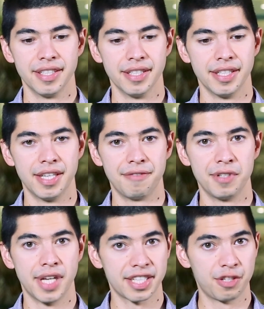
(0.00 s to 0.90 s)
If
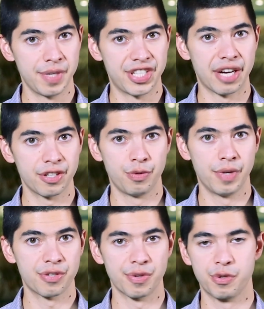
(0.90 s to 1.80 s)
you'd like to reach out to
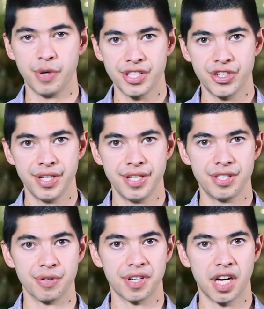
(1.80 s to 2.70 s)
us with
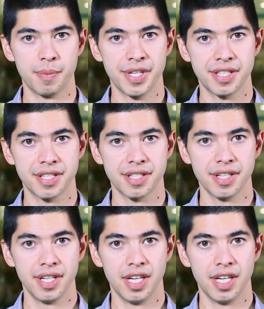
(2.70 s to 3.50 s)
questions or comments,